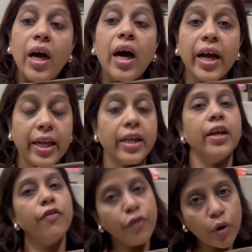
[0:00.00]
Again,
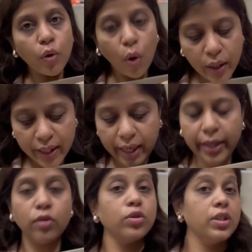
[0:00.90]
if you're not
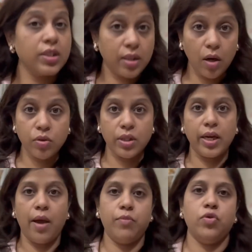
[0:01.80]
getting good discounts at
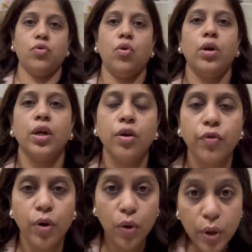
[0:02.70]
Amazon and if
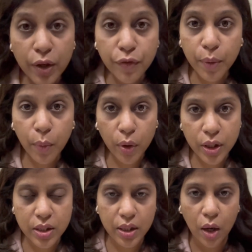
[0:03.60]
you're looking for more
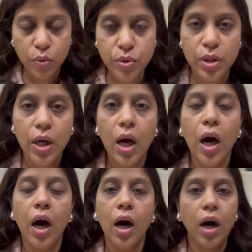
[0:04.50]
discounts,
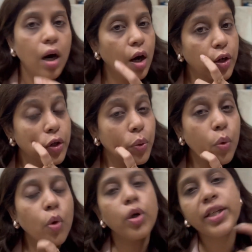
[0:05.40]
you
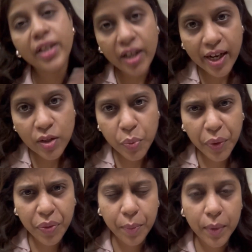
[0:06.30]
could connect
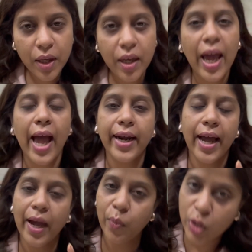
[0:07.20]
with me and
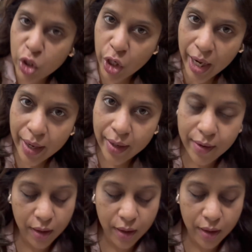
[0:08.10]
I will share